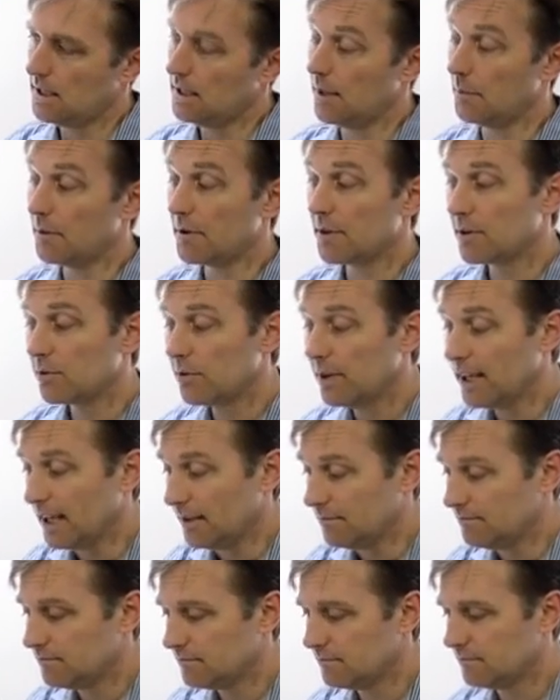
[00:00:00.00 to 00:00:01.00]
Number
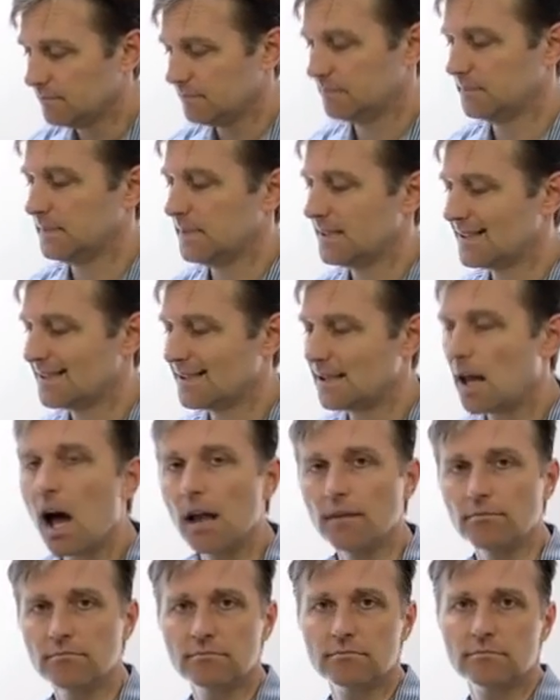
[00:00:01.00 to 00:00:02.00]
3,
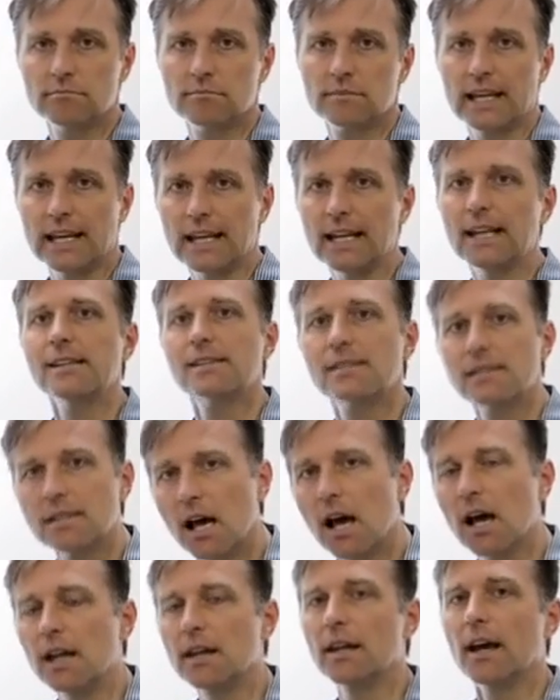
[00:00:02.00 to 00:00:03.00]
sun. Getting
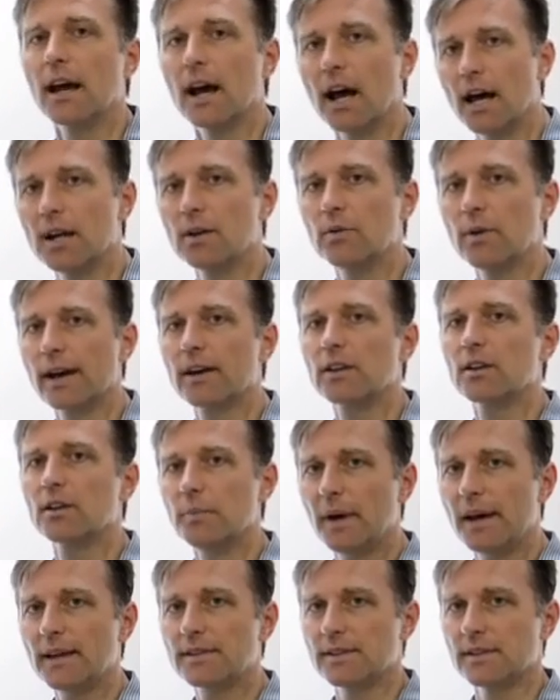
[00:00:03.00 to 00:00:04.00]
sun on a regular
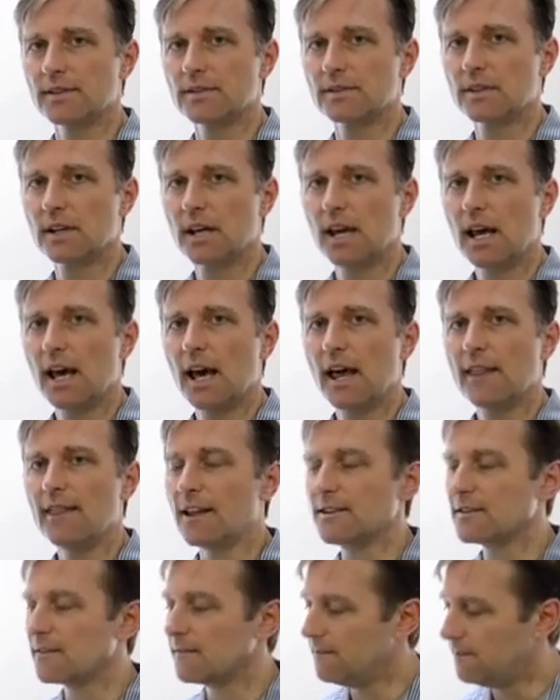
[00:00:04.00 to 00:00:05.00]
basis.
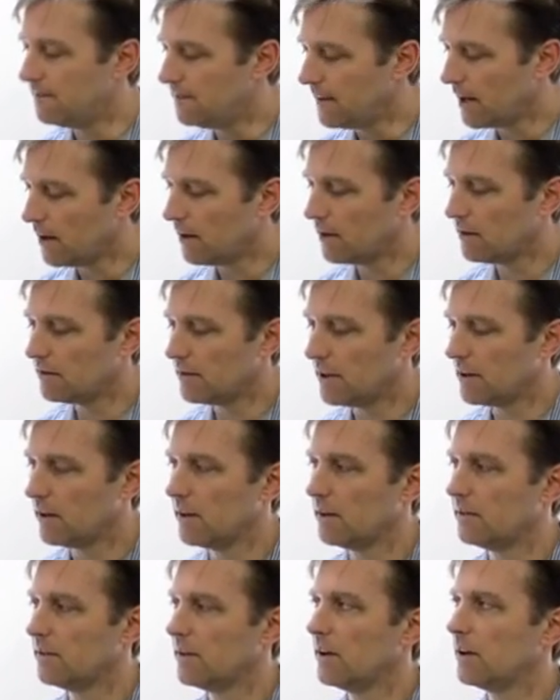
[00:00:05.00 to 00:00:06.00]
That's very,
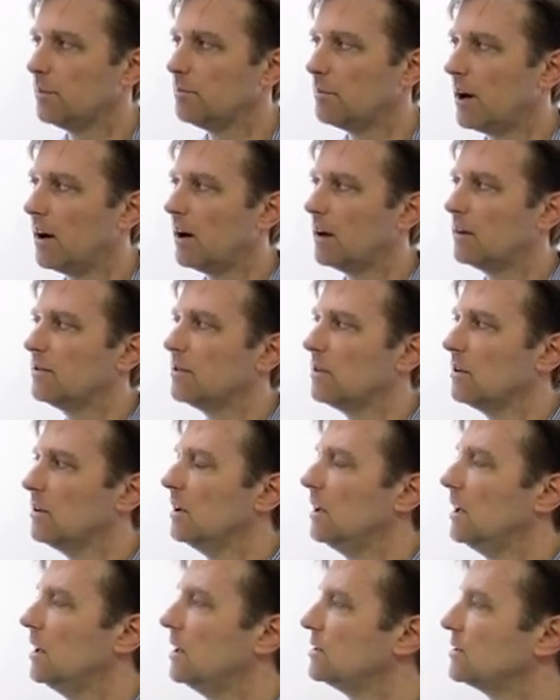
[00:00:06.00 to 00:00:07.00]
very, very powerful
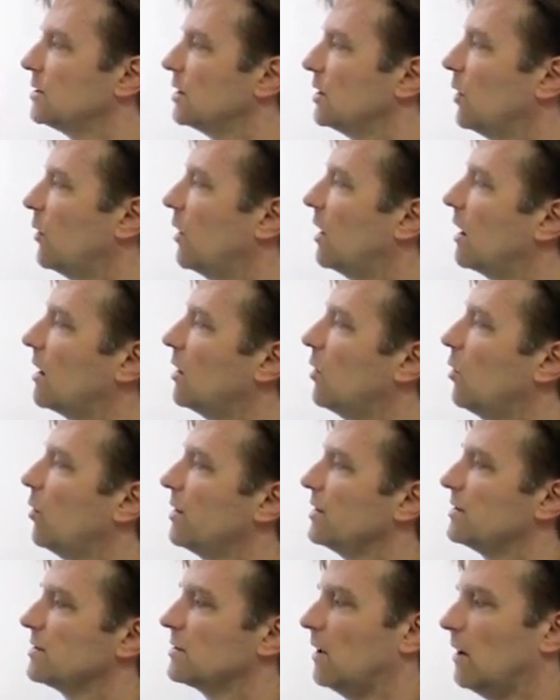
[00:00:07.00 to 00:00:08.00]
to lower
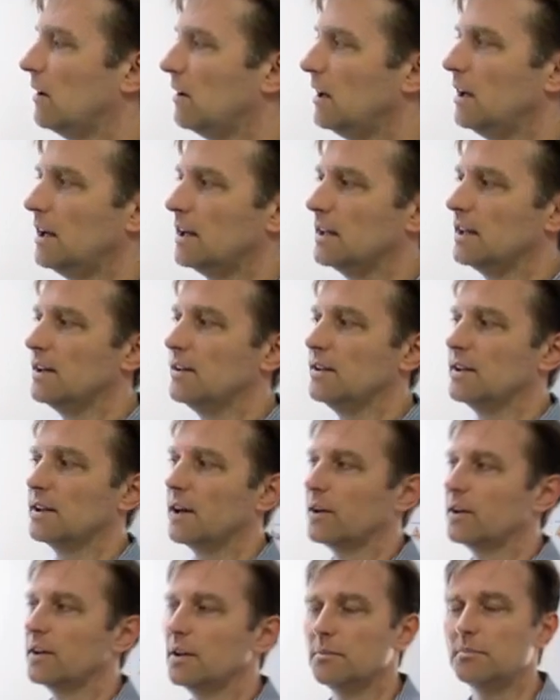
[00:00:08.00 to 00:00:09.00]
cortisol. You know, you
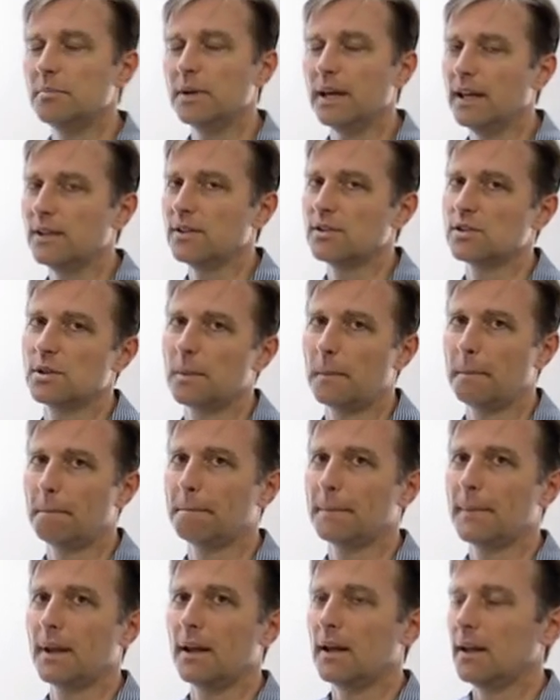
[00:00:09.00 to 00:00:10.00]
go to the beach,
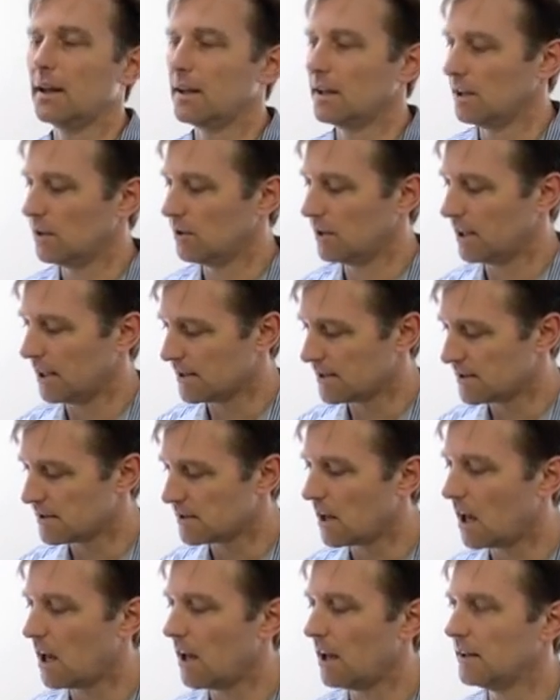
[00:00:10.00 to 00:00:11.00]
you get
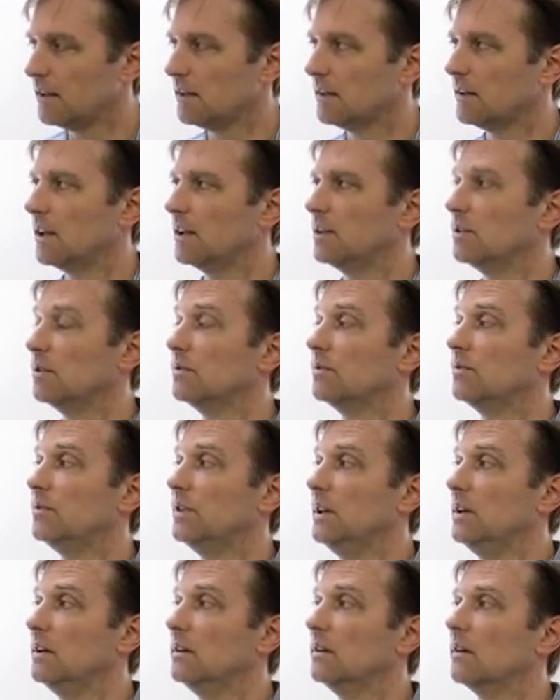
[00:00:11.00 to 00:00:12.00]
sun, and you
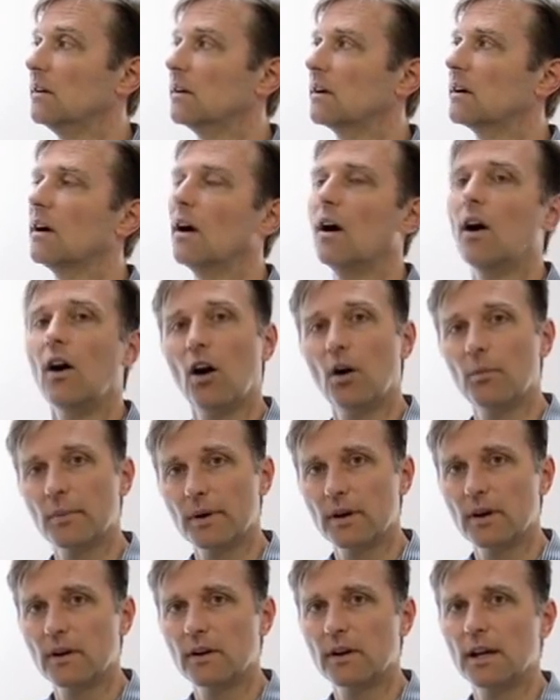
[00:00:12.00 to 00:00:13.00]
feel
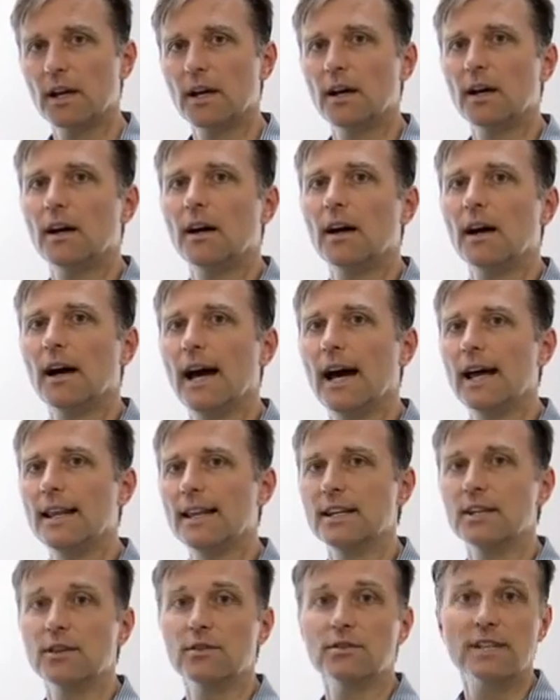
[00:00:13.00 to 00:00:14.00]
calmer, and
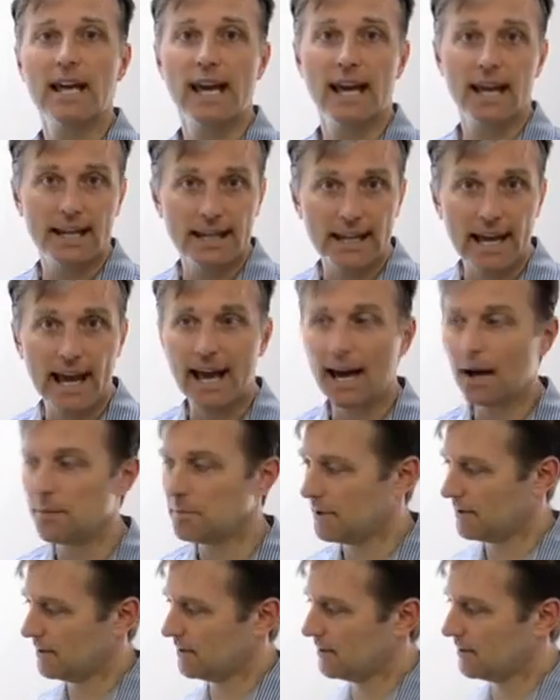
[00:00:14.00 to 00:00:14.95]
then you take a nap.